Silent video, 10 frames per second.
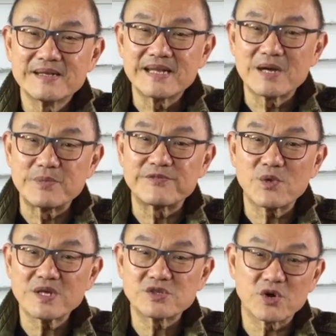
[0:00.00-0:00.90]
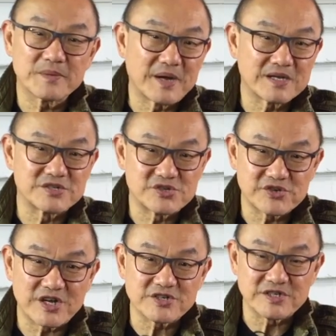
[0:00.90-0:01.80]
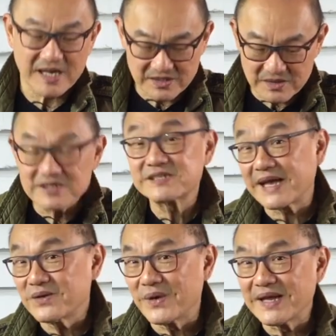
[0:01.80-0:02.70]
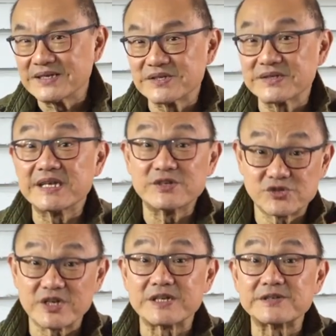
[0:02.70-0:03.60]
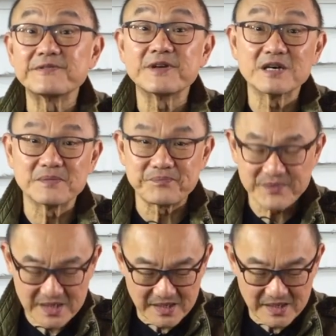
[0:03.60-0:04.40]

Now, before I talk about construction, I'll segue into the Trickers firm.